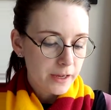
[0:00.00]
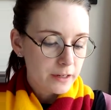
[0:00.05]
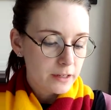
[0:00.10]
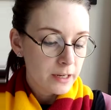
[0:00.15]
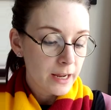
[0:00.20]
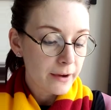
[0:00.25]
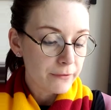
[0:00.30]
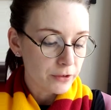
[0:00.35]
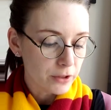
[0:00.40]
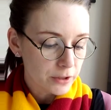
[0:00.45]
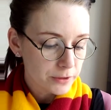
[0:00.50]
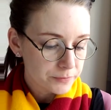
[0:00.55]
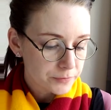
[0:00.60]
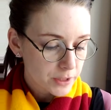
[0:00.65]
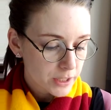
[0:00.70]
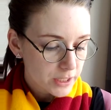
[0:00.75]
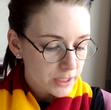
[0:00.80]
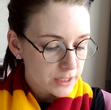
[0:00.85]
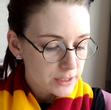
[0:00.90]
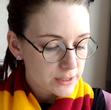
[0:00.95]
Neville,
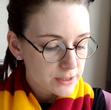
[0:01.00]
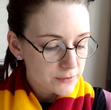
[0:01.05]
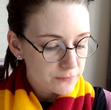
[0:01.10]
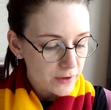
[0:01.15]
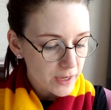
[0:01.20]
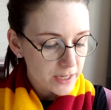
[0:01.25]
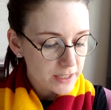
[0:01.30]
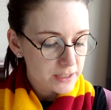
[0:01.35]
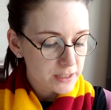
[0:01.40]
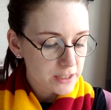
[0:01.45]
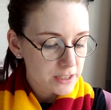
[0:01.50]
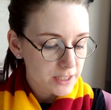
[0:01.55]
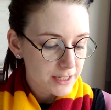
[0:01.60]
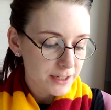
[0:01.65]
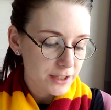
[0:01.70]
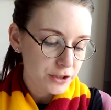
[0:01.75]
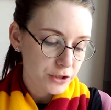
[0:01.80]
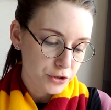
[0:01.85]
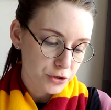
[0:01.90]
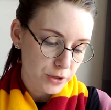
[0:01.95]
his face
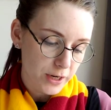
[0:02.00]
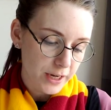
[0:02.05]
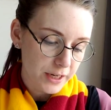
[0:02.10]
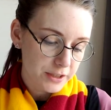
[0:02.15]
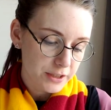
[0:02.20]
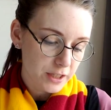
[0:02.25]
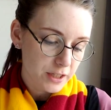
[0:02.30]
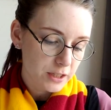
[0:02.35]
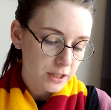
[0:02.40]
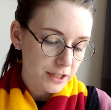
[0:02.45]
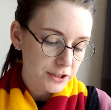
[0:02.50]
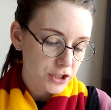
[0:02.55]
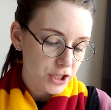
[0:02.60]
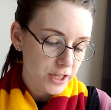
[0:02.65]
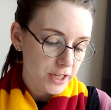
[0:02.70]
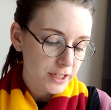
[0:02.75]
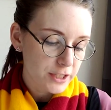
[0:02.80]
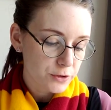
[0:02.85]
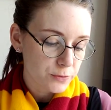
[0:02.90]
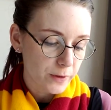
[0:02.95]
tear-streaked,
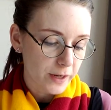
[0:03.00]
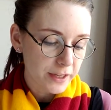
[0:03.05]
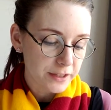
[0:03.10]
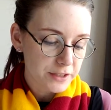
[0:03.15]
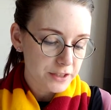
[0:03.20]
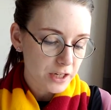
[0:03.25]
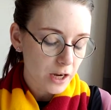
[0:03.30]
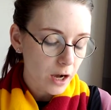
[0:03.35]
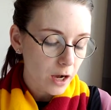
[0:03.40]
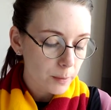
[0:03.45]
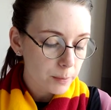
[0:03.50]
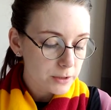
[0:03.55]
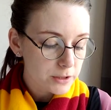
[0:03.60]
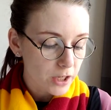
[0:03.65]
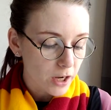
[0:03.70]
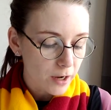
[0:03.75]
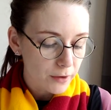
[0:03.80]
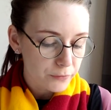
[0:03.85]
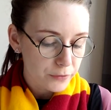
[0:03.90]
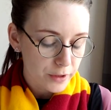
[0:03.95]
clutching his wrist, hobbled
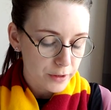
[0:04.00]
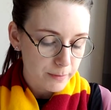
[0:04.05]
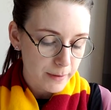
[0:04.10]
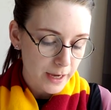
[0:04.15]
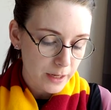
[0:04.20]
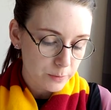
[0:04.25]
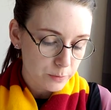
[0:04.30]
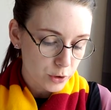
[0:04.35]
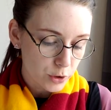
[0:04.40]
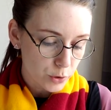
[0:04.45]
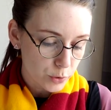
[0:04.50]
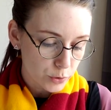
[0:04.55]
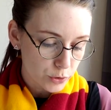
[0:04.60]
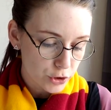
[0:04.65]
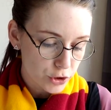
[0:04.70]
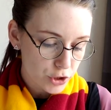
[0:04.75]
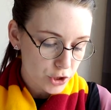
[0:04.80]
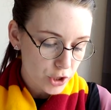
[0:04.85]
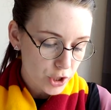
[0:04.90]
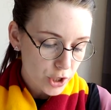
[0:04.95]
off with Madame
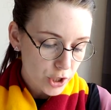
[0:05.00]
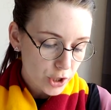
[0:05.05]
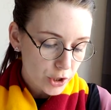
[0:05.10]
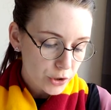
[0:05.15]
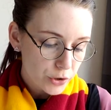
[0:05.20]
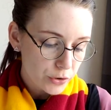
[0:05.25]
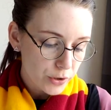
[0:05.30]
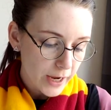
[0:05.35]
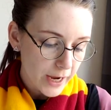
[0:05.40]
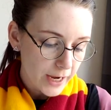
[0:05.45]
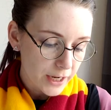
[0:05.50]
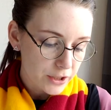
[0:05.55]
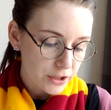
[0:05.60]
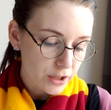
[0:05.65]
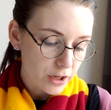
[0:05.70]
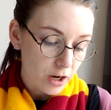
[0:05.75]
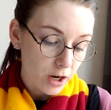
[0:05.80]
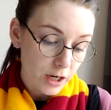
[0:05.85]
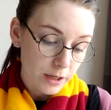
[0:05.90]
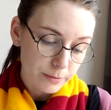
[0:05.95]
Hooch, who had
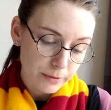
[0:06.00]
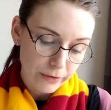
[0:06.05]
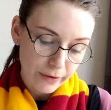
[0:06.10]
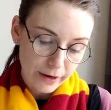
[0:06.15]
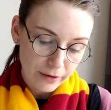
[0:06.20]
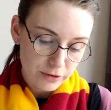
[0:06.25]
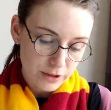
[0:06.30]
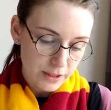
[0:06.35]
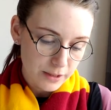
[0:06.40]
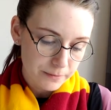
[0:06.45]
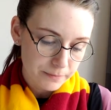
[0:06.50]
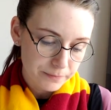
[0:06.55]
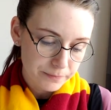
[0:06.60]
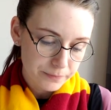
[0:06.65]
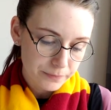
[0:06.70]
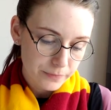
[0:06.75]
her arm around him.